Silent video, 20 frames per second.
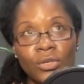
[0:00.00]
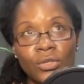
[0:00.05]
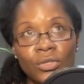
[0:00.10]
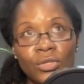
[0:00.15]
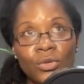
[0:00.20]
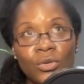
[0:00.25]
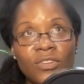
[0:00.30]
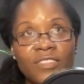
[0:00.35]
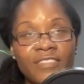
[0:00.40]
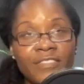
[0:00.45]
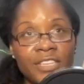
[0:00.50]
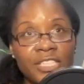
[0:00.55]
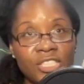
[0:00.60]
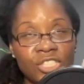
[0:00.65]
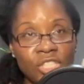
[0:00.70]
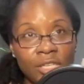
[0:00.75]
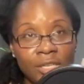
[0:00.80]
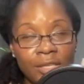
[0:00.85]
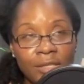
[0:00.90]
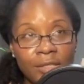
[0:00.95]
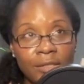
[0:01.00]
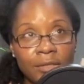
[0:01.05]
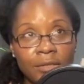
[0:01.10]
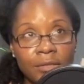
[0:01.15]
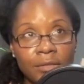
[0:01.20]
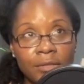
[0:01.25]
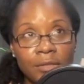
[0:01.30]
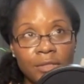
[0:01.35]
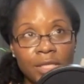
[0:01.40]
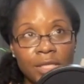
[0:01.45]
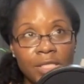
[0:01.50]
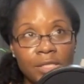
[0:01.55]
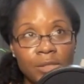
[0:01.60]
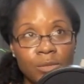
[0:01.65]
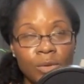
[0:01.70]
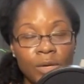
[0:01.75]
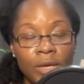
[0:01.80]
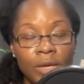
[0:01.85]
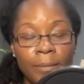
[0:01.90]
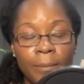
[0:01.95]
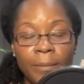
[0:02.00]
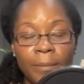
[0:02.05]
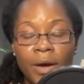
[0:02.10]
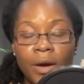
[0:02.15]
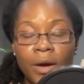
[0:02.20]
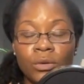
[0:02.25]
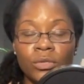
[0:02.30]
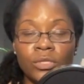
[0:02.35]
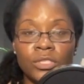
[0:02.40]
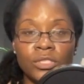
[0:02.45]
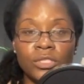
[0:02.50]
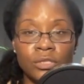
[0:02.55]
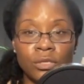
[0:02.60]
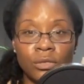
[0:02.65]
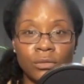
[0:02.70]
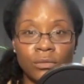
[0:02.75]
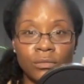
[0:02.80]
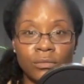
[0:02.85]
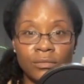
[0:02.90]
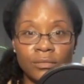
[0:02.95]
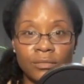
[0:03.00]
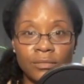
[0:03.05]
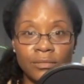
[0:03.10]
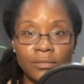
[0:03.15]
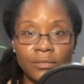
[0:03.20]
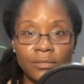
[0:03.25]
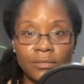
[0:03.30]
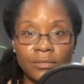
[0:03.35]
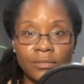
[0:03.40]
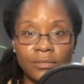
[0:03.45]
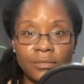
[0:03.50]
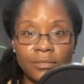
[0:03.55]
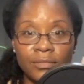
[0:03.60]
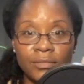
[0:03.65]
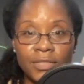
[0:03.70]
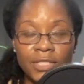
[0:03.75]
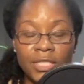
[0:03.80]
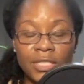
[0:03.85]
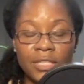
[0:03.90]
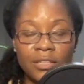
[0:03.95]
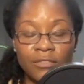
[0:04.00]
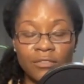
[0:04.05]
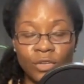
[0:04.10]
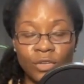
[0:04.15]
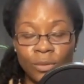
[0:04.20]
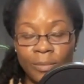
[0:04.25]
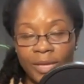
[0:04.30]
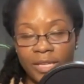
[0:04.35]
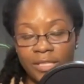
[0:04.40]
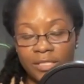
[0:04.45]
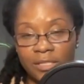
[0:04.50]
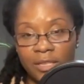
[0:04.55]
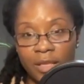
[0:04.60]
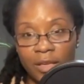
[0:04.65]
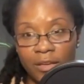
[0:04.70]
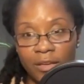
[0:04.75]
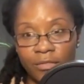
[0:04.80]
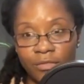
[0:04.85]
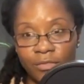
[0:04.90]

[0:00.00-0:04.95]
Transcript: Your vision is what empowers you to live your best life.